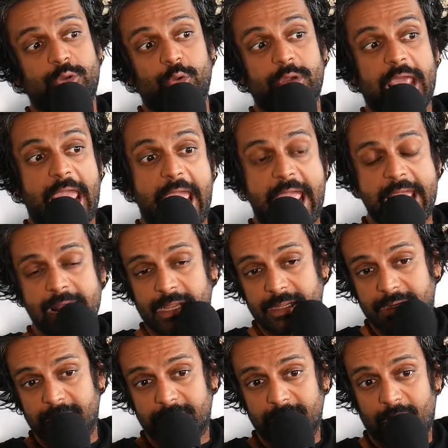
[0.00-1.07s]
today,
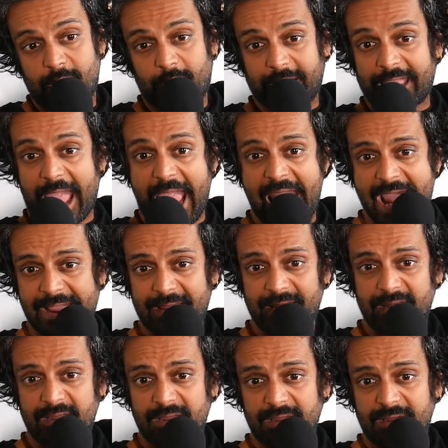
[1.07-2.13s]
okay?
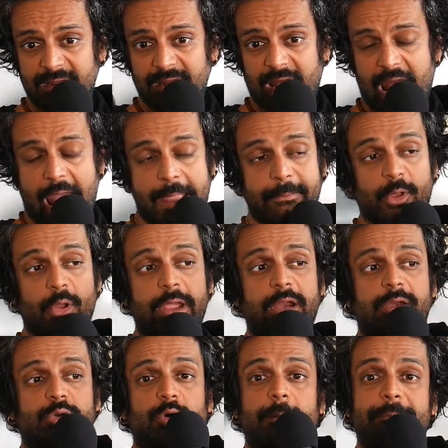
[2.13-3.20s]
I am going
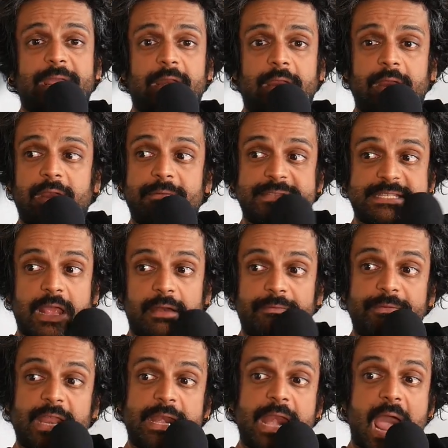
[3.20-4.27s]
into a period of
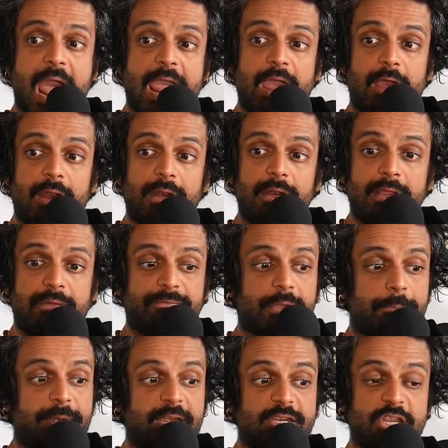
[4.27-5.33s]
self-denial. If
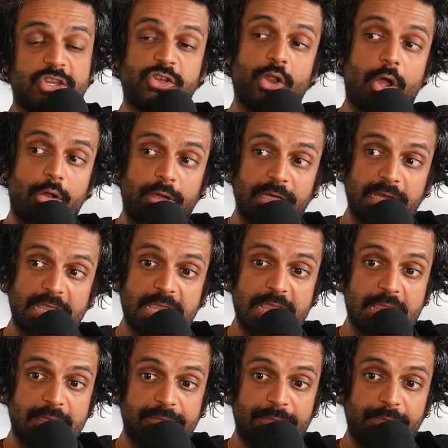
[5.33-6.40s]
the British don't
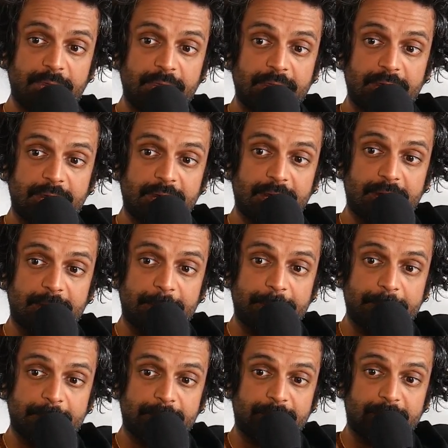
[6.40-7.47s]
leave,
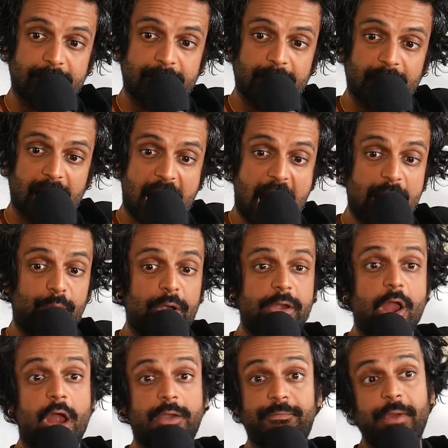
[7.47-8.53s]
I will
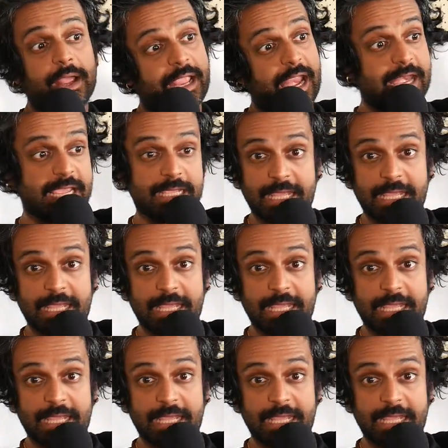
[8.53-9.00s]
not fuck any